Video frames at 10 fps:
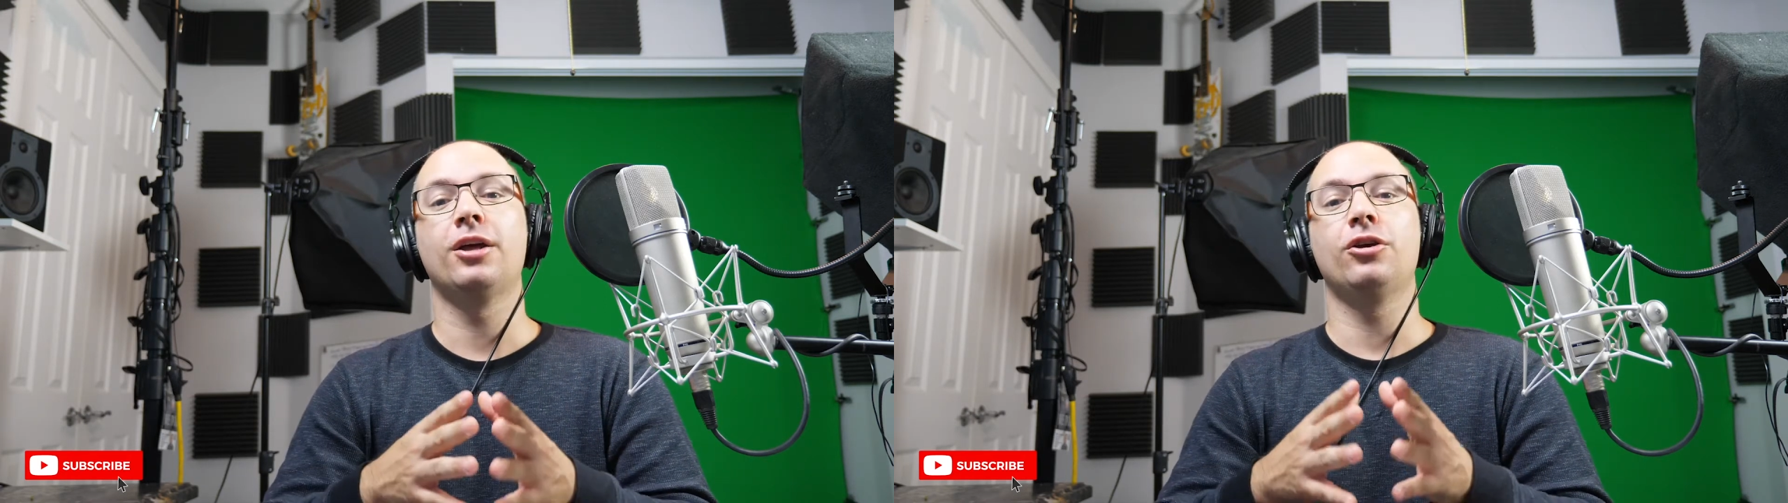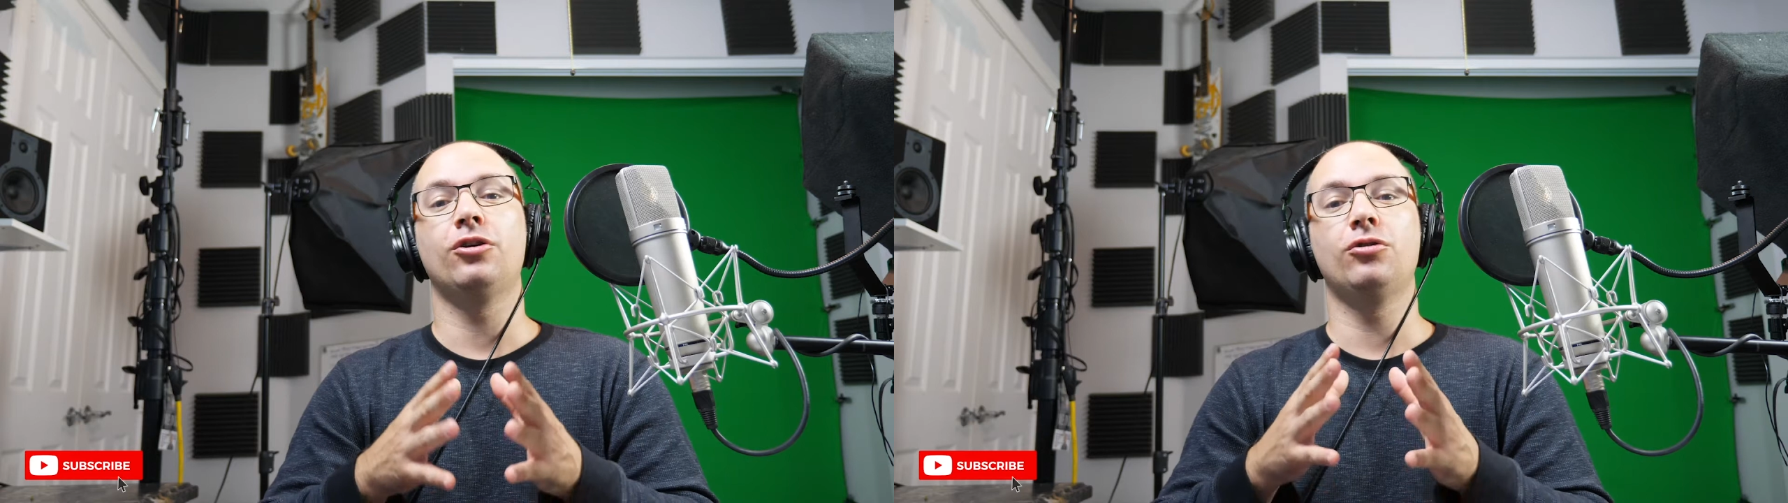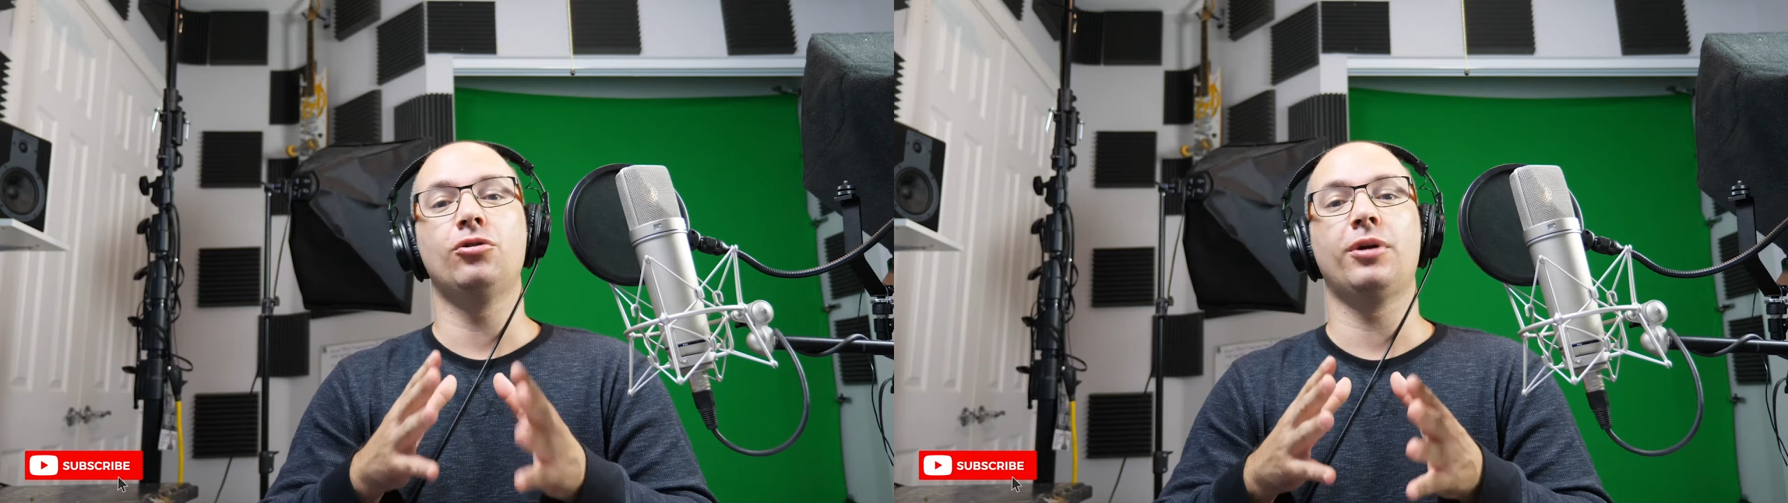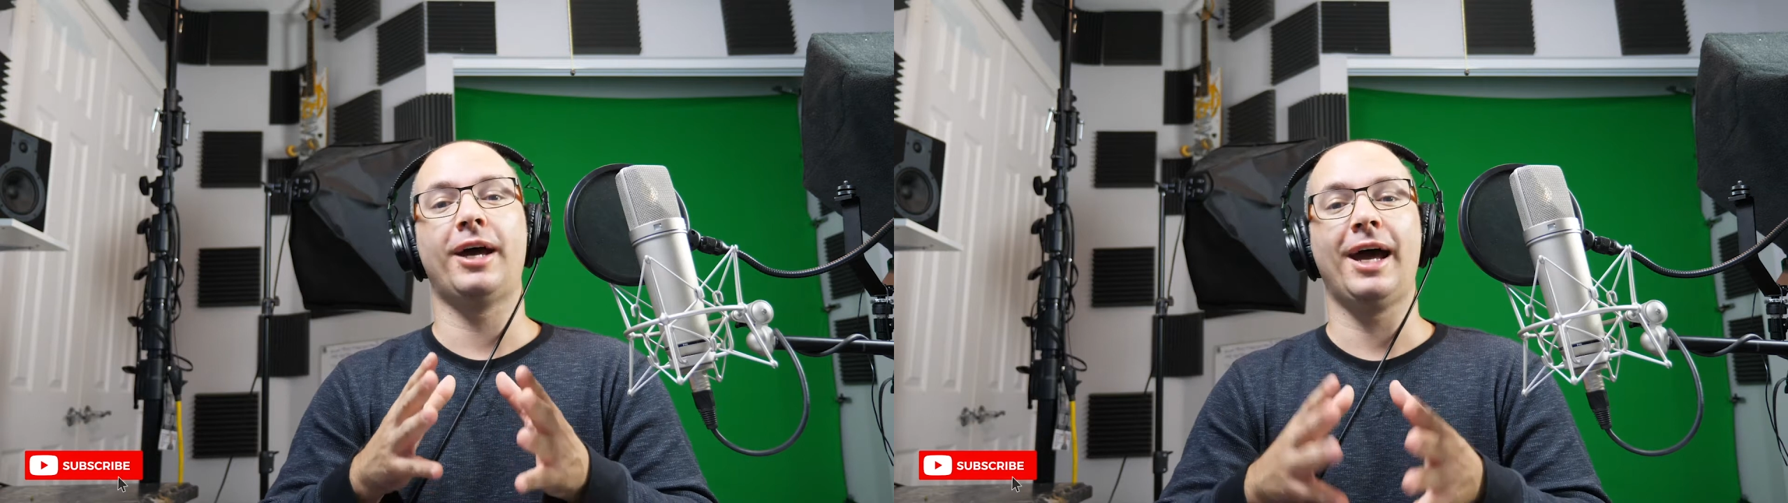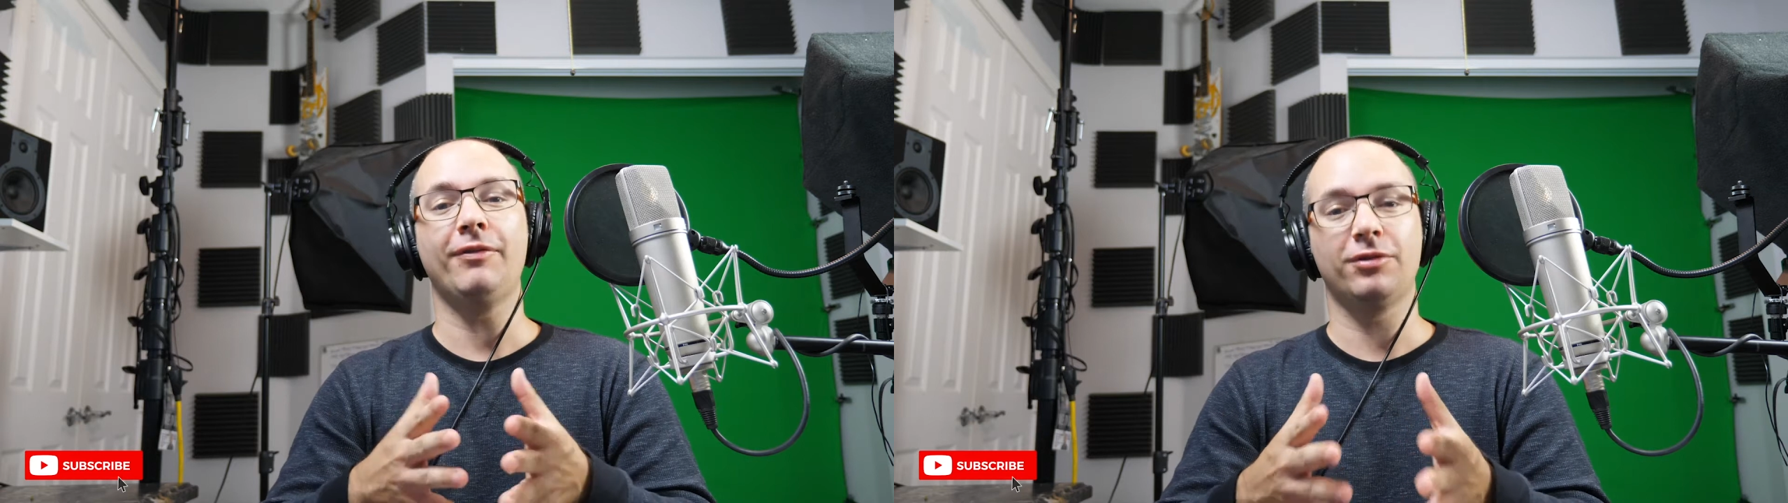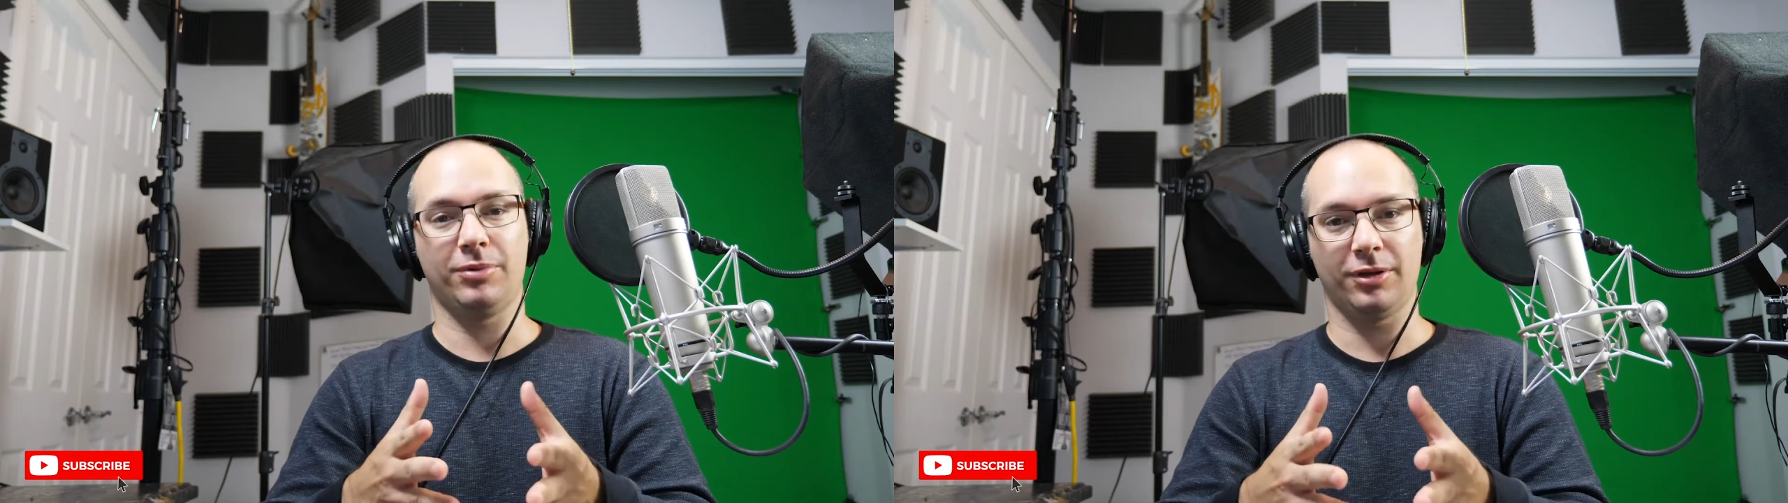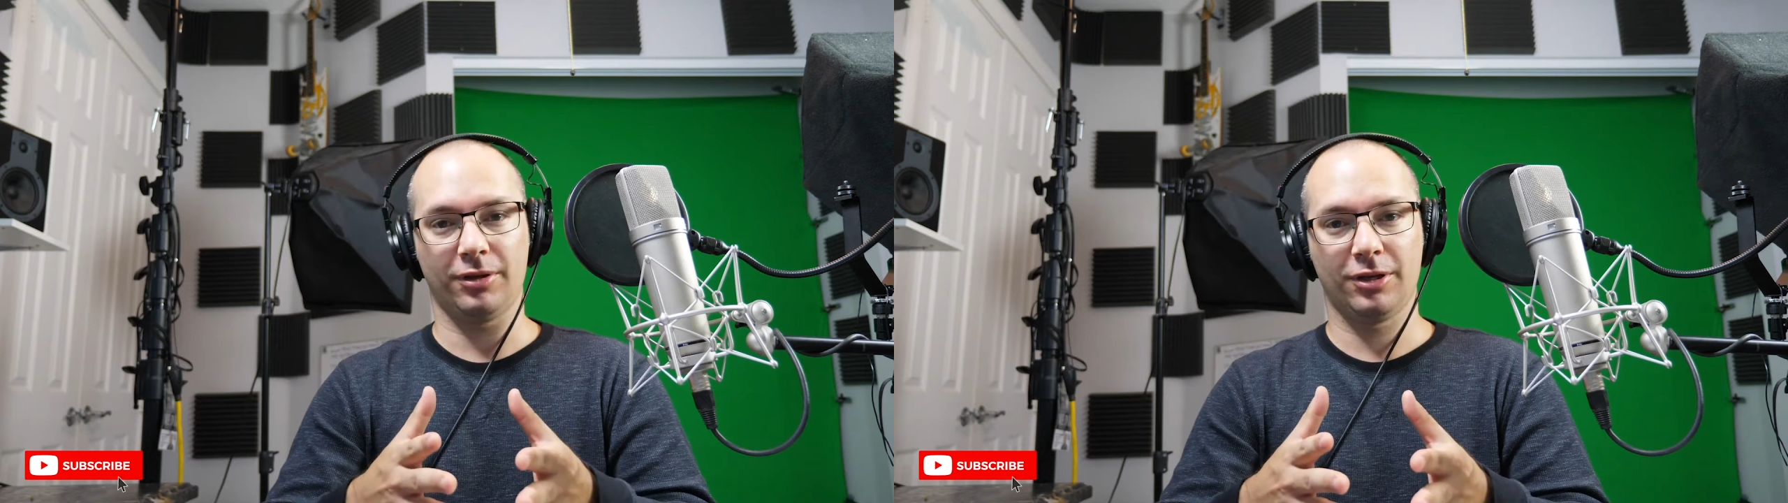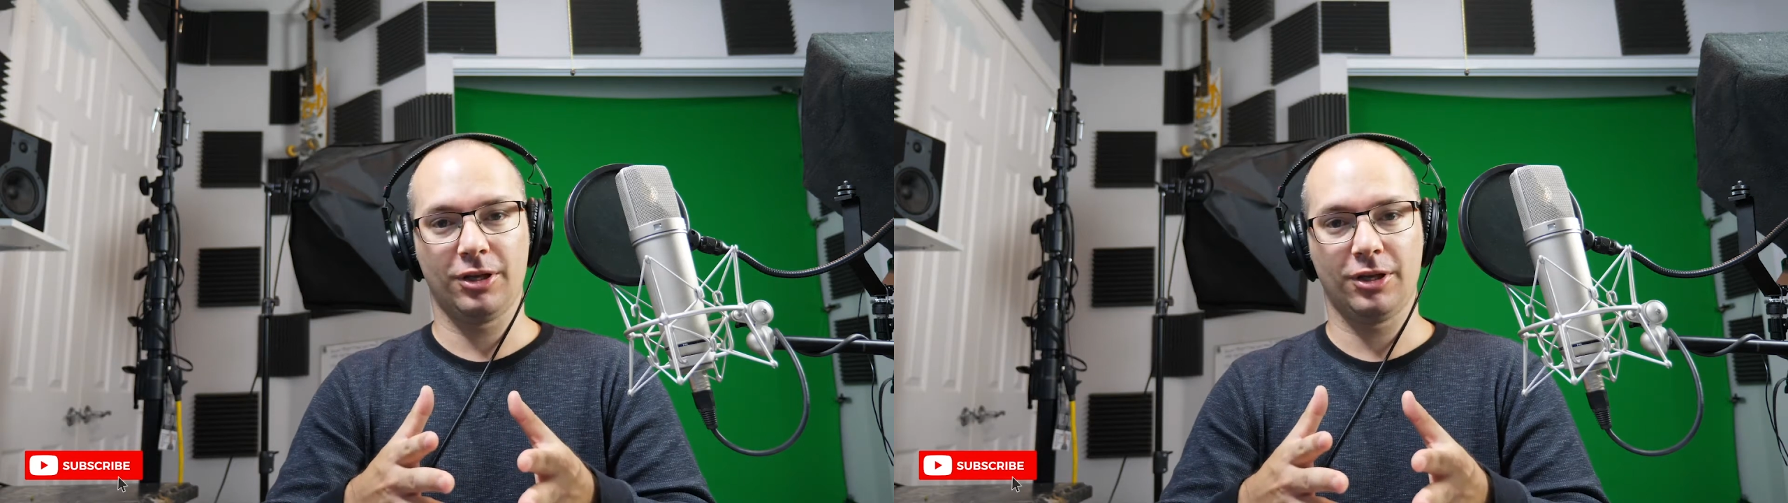You don't have to be.